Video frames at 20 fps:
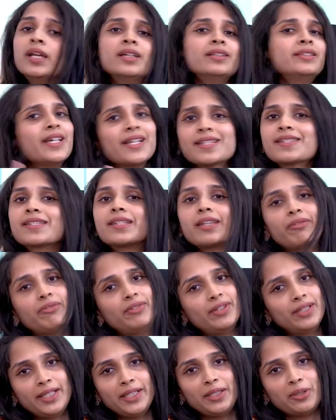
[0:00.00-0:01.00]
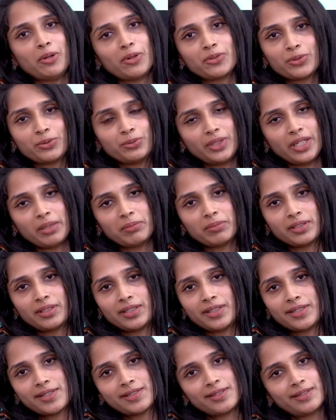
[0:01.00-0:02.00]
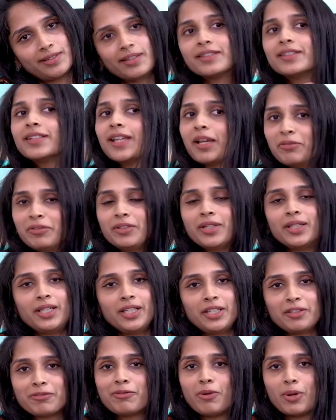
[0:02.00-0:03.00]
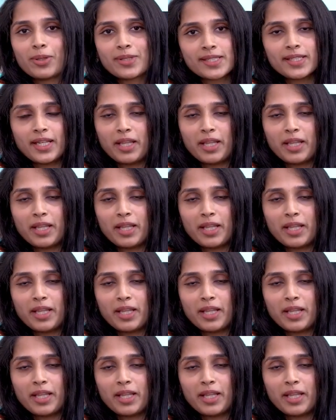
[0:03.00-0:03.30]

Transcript: then it's definitely not true labor. It's definitely false